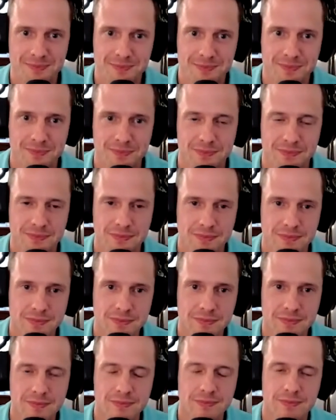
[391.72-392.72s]

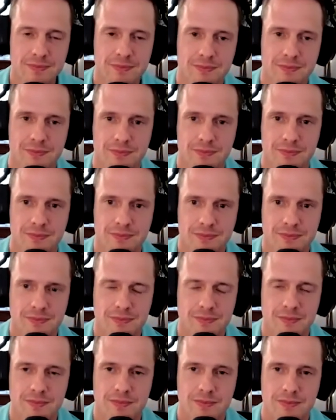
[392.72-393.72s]

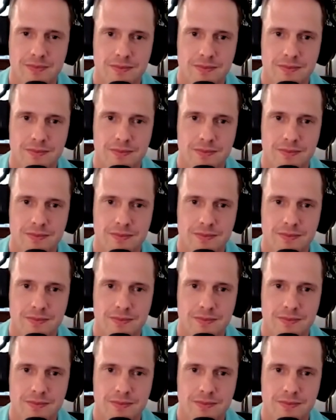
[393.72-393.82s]
This person isn't speaking.